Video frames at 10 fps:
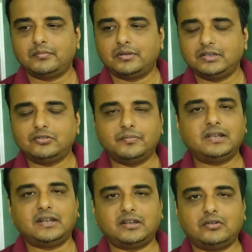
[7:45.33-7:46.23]
his novel
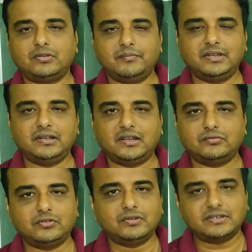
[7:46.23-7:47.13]
catered to the middle class,
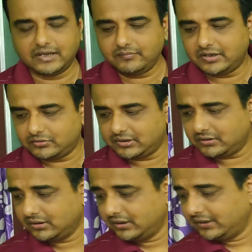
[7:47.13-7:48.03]
which was aimed actually,
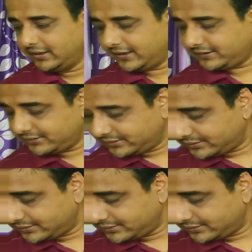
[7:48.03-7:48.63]
and